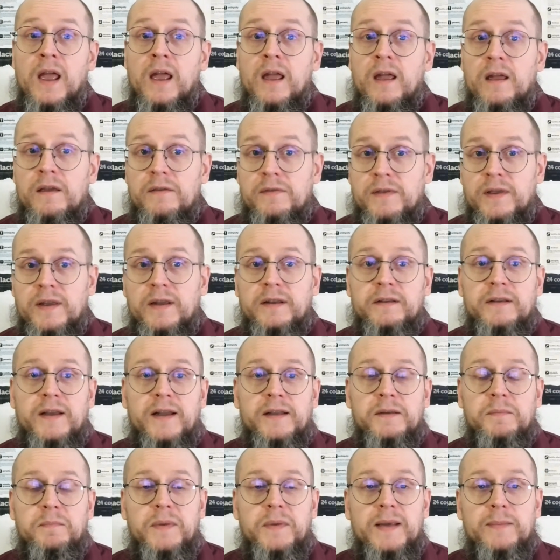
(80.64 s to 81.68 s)
think
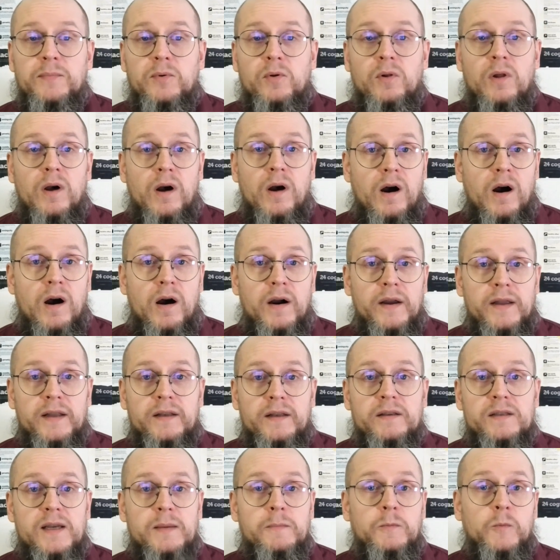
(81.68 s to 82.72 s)
that people are in
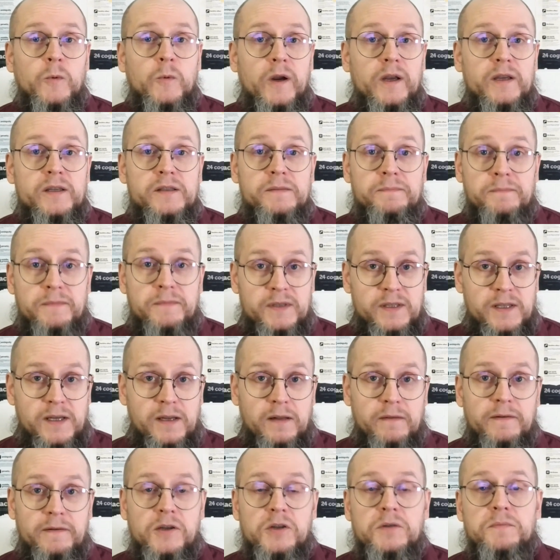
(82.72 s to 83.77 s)
some ways
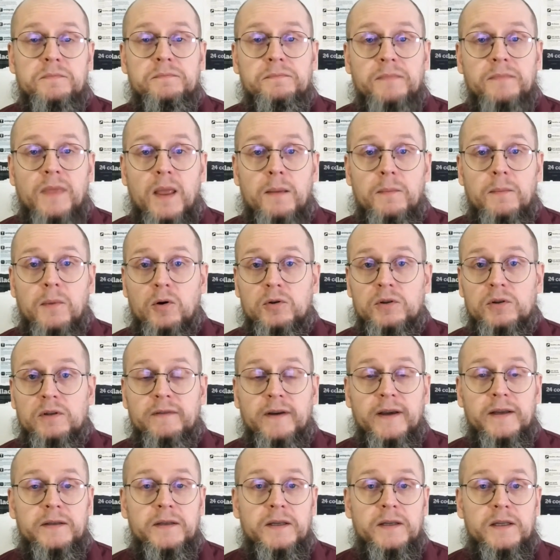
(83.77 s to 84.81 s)
selfish,
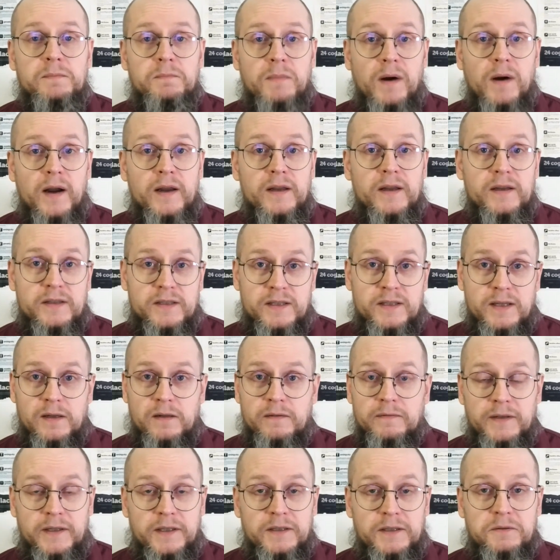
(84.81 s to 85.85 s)
motivated by
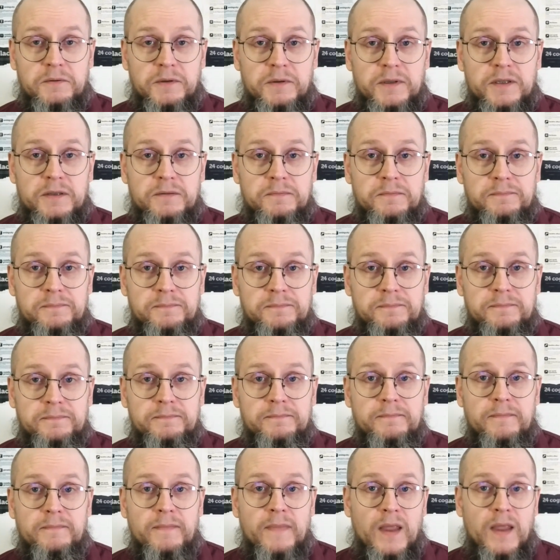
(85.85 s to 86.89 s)
self-interest.
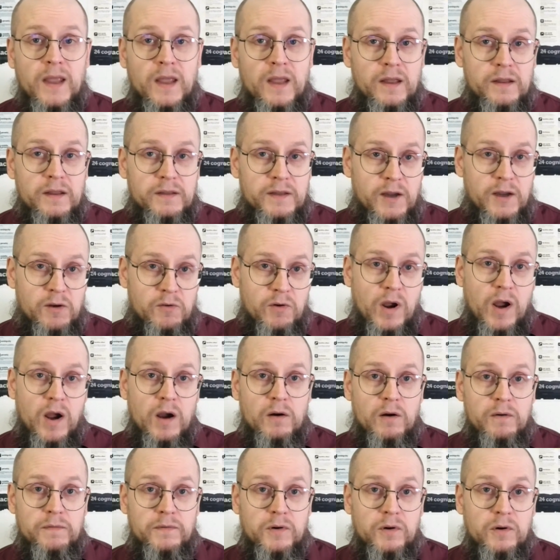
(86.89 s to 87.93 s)
There are,
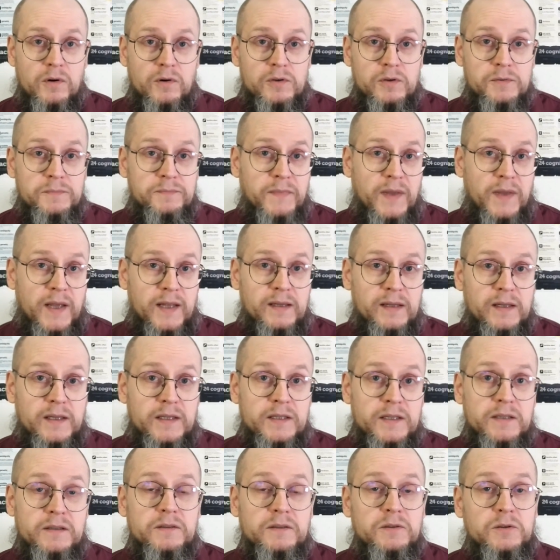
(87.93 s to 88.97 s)
of course, at
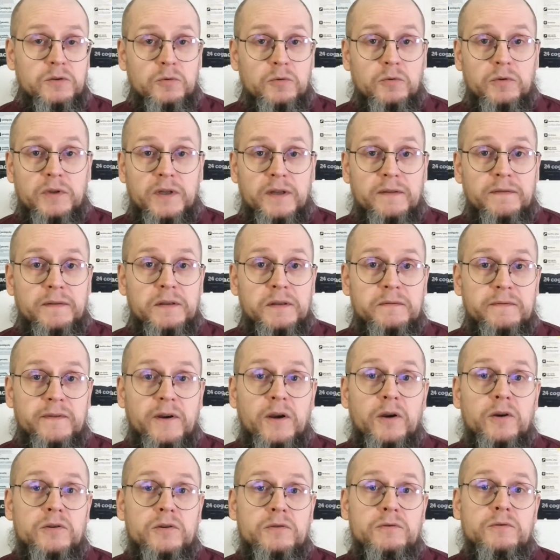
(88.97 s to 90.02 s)
least two different
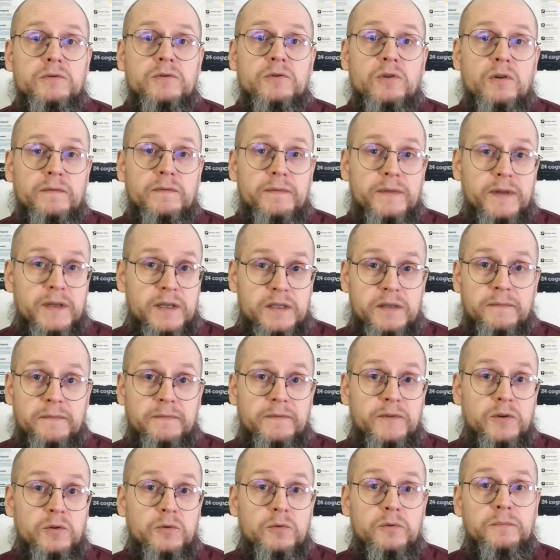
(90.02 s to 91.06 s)
versions of this
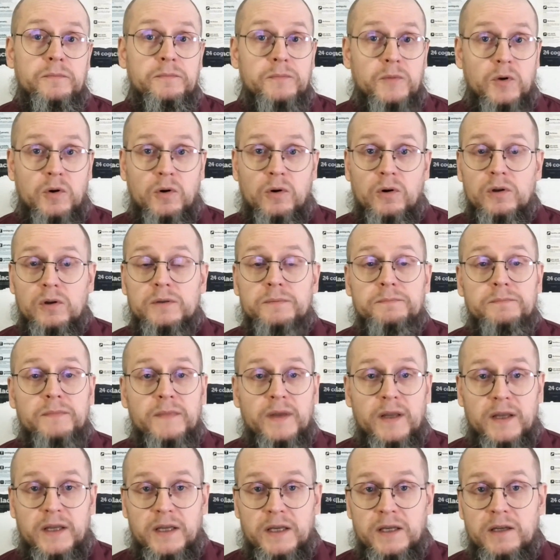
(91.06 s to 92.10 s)
view called
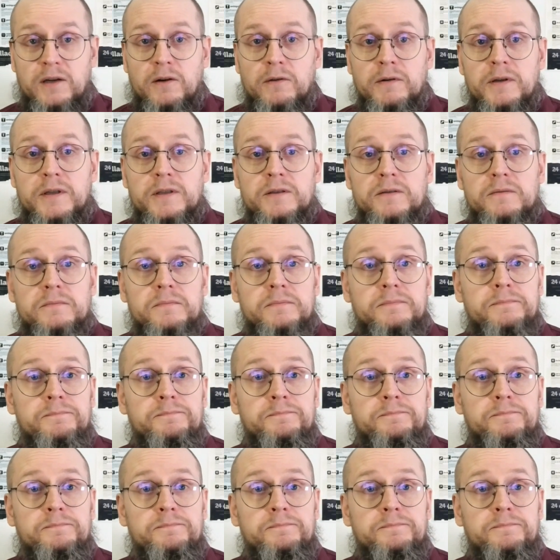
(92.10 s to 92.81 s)
egoism.